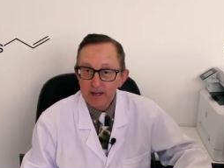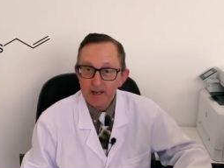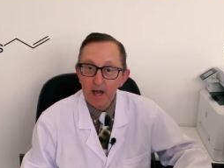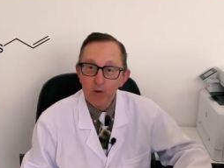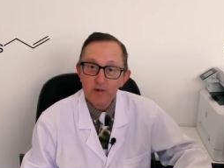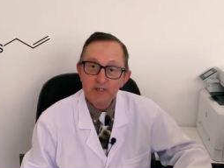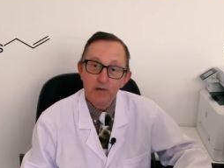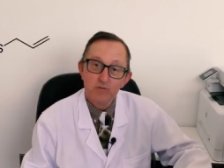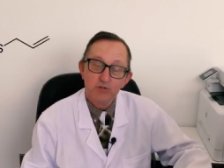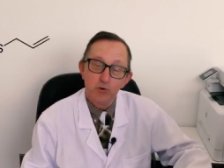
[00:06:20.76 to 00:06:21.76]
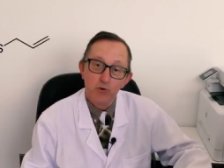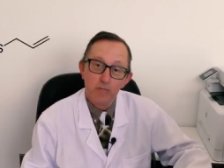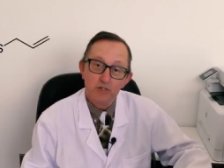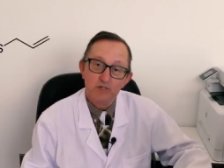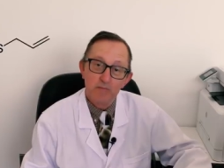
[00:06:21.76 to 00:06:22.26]
Now, we don't talk
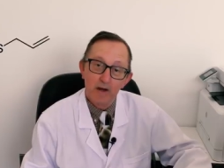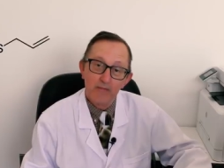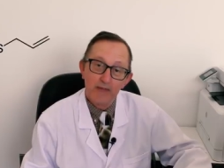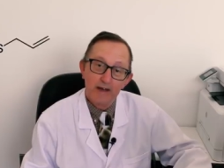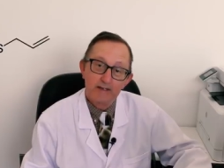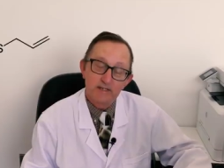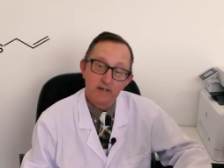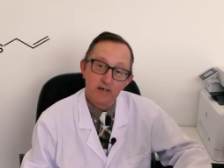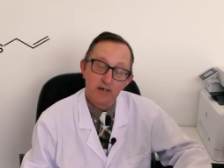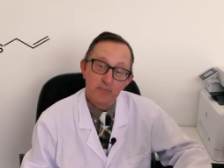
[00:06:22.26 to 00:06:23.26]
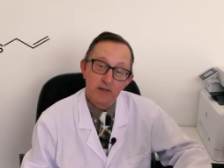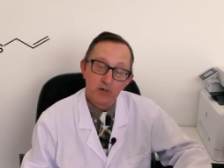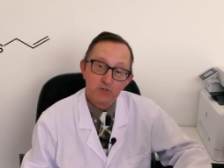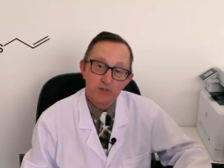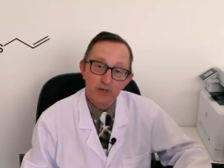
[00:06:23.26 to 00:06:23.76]
much about that
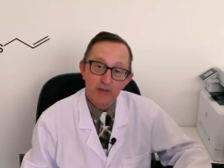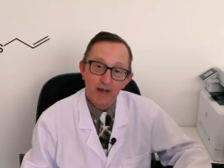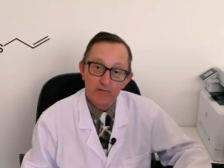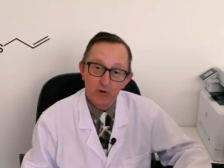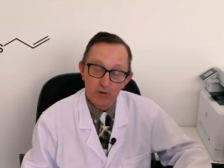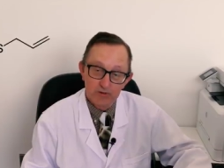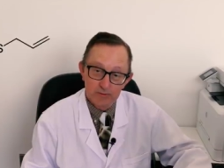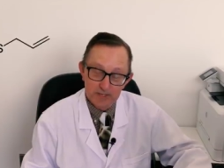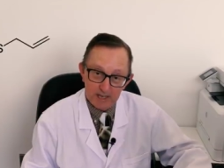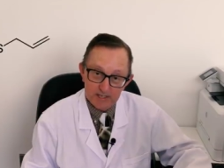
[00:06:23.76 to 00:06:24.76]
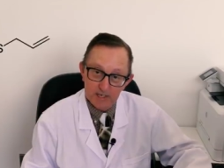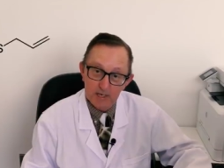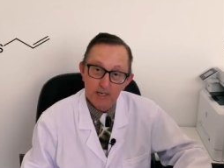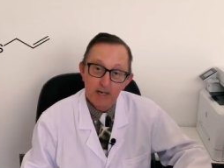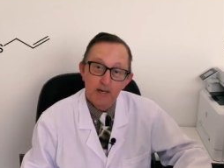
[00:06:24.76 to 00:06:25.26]
because we don't have a lot of
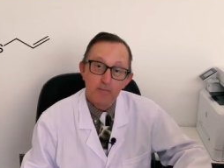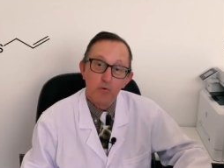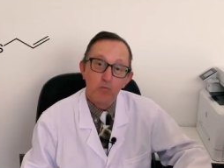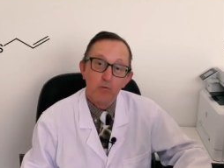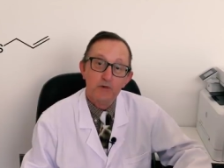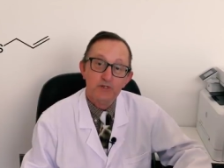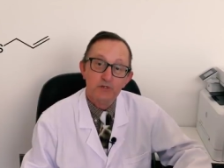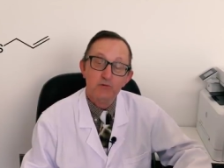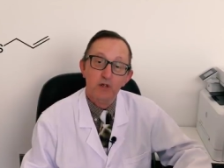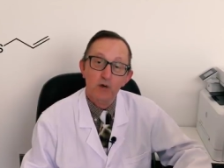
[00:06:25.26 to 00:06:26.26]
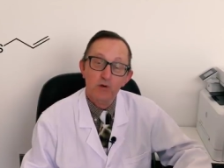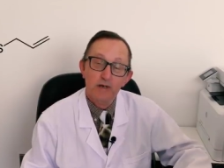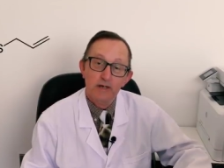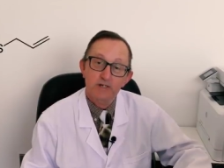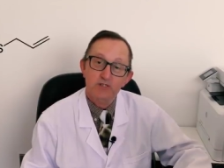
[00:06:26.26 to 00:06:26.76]
data, but what we do
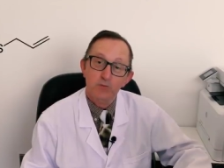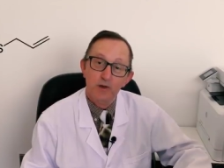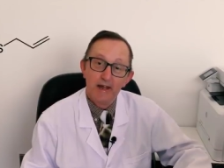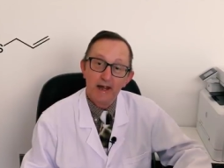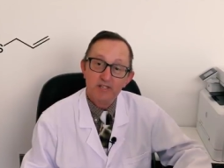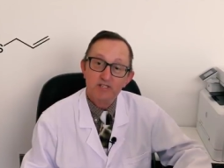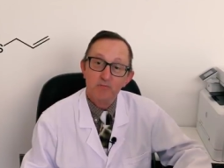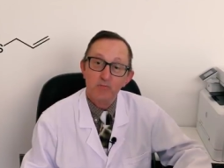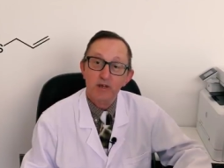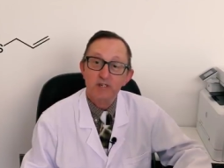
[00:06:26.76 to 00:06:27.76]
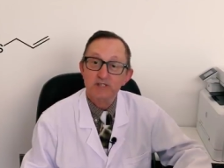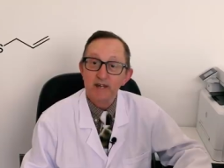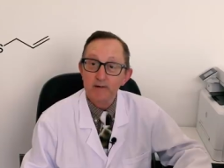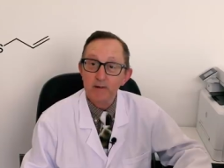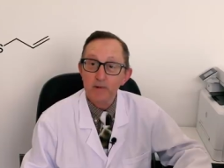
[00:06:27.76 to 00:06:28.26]
know is that when allicin breaks
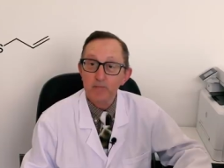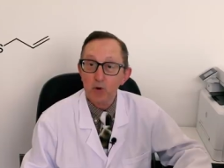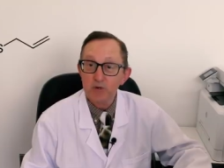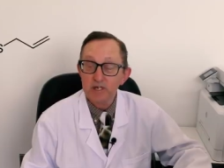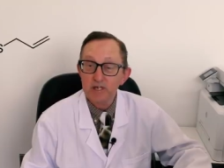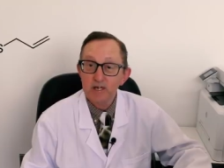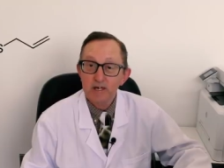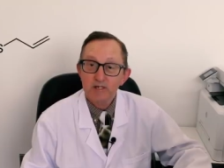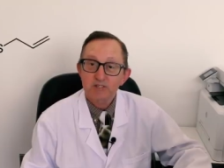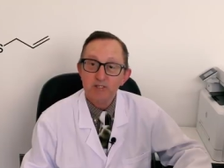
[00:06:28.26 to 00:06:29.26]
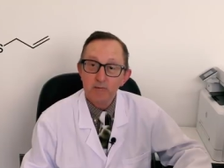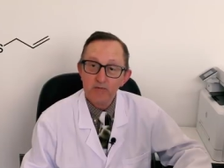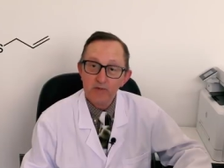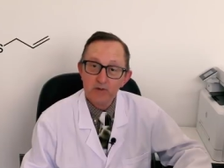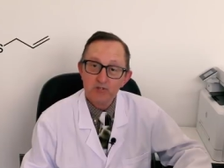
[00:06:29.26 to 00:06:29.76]
down in the body, some
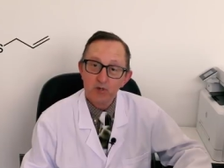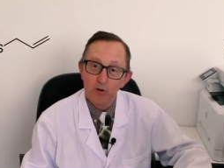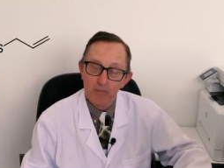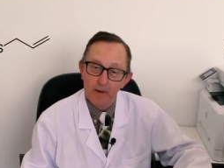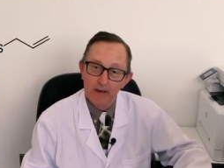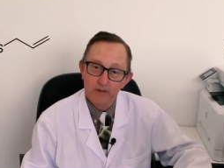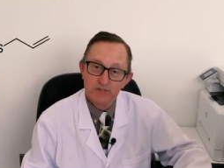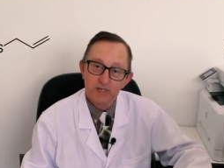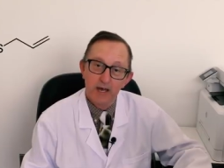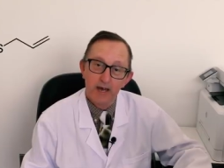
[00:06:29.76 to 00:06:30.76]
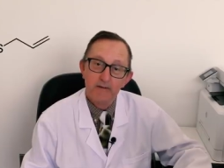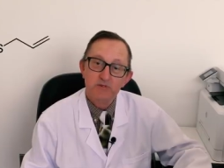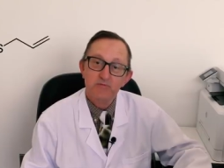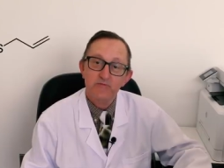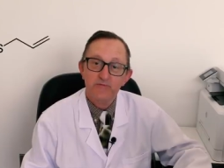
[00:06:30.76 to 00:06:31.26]
of those compounds have
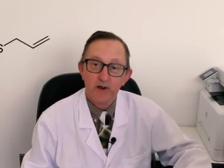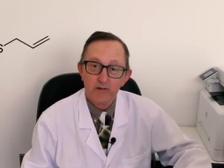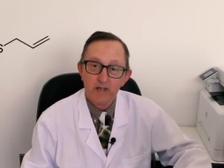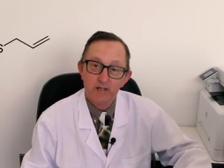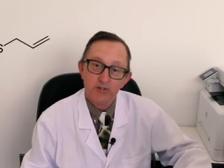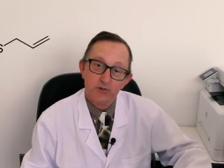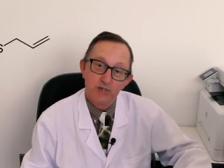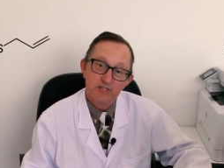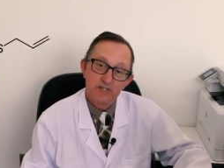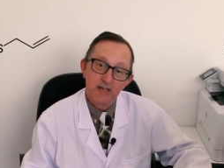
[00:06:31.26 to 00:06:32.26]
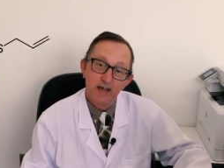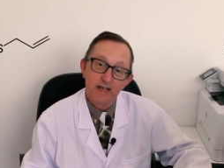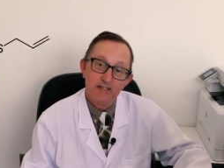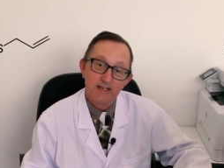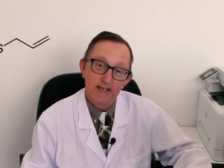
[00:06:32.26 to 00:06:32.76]
some very interesting
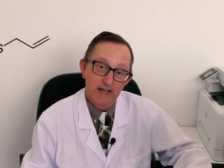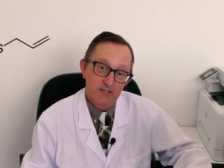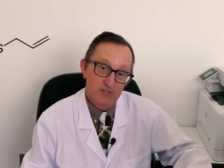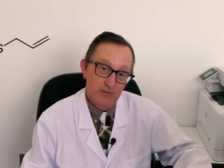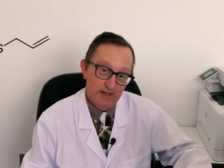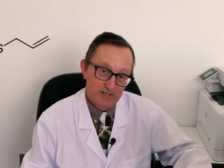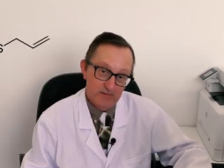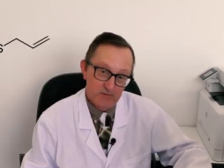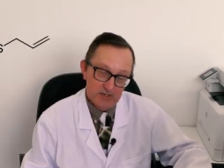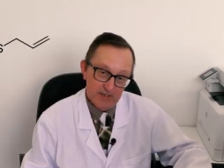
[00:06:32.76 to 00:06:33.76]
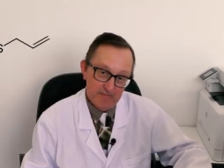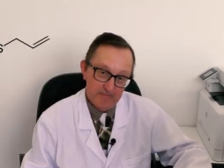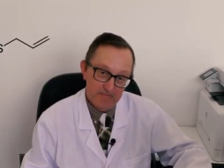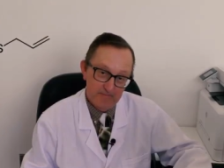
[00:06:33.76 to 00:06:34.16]
anti-cancer activity.